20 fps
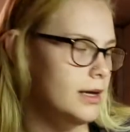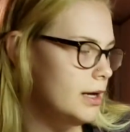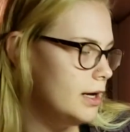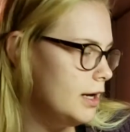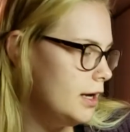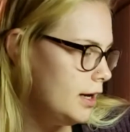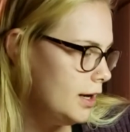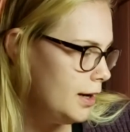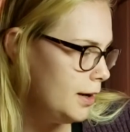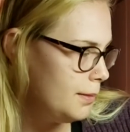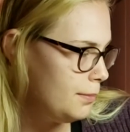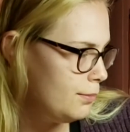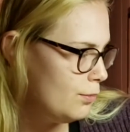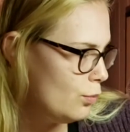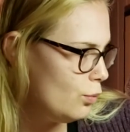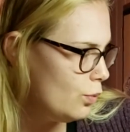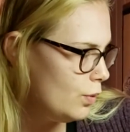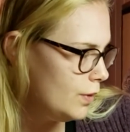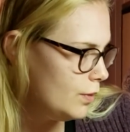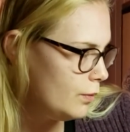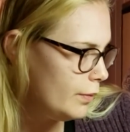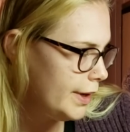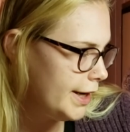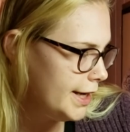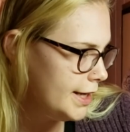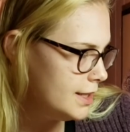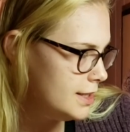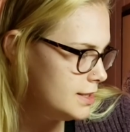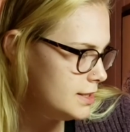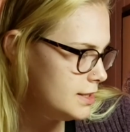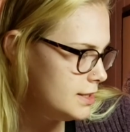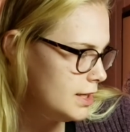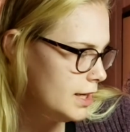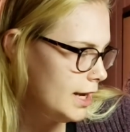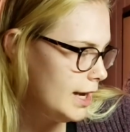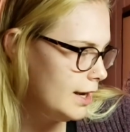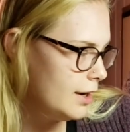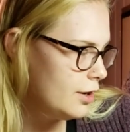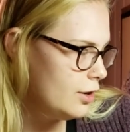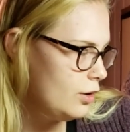One way is
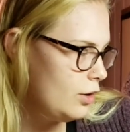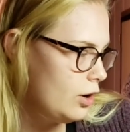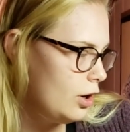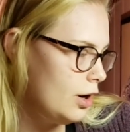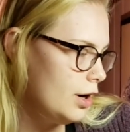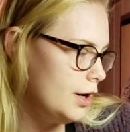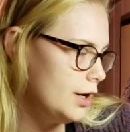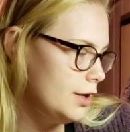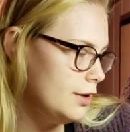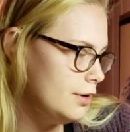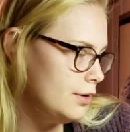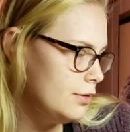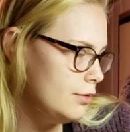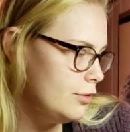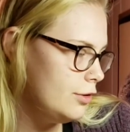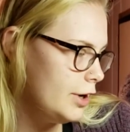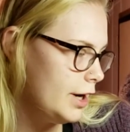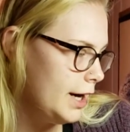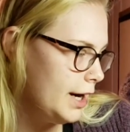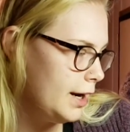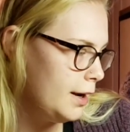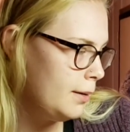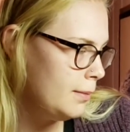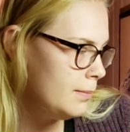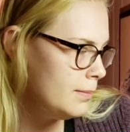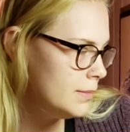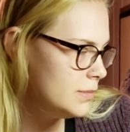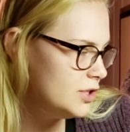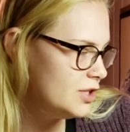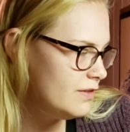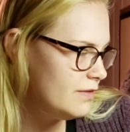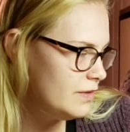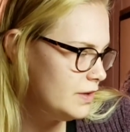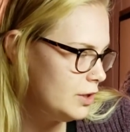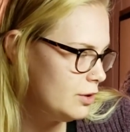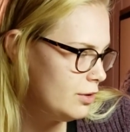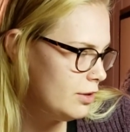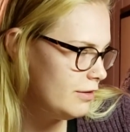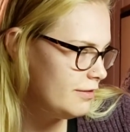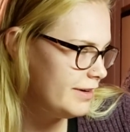echocardiogram to
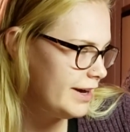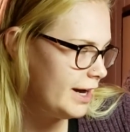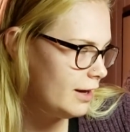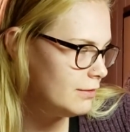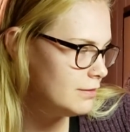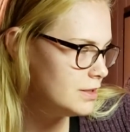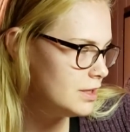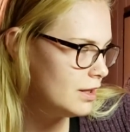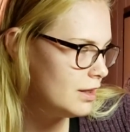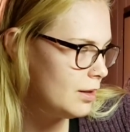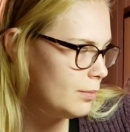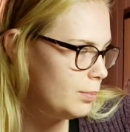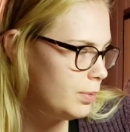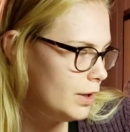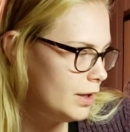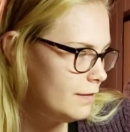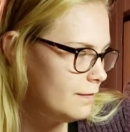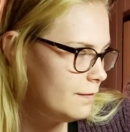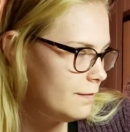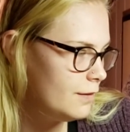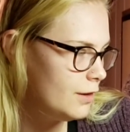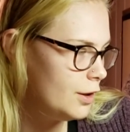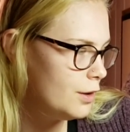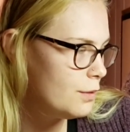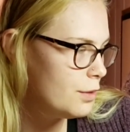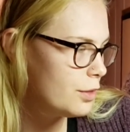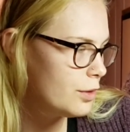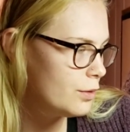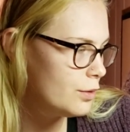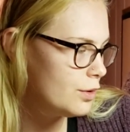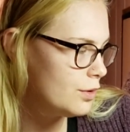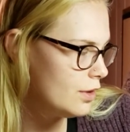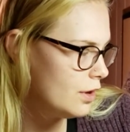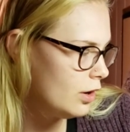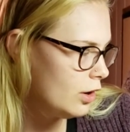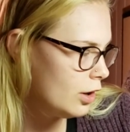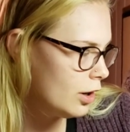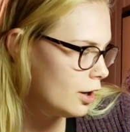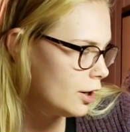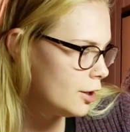view the valves of the blood flow through the
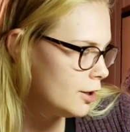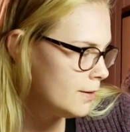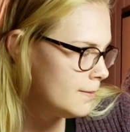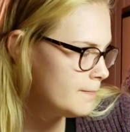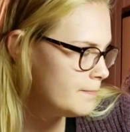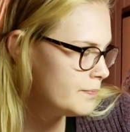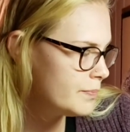heart,